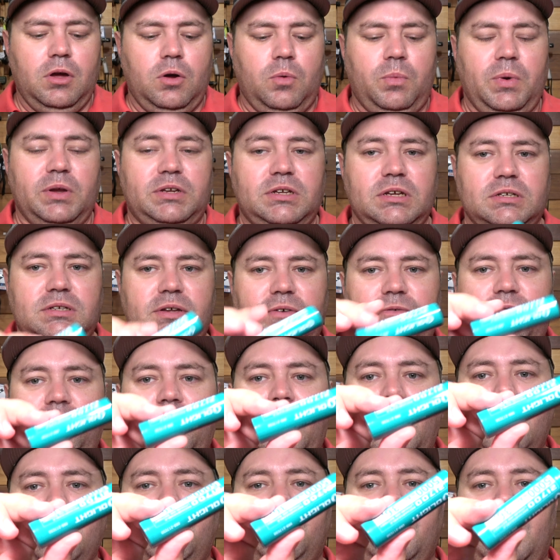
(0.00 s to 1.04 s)
which is a
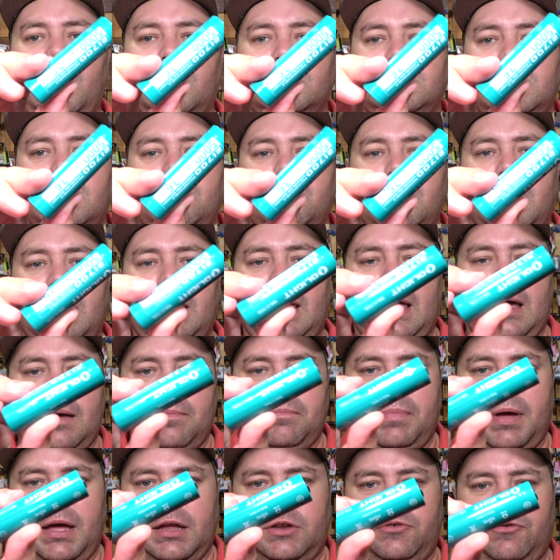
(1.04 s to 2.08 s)
5000
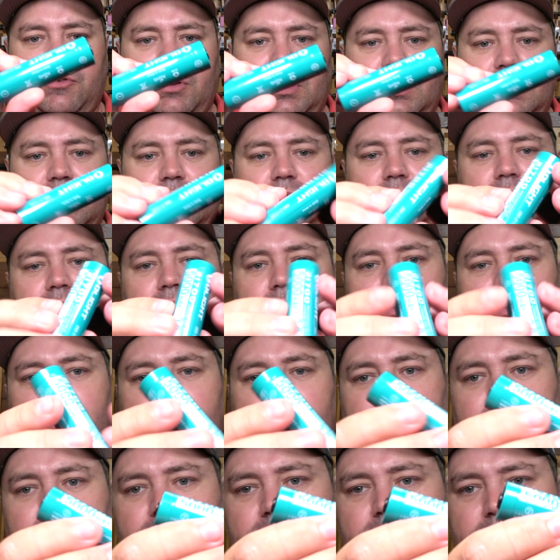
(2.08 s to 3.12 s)
milliamp battery.
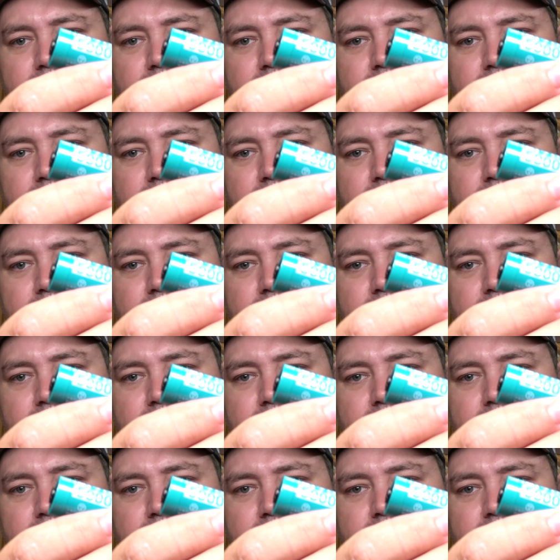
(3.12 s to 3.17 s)
You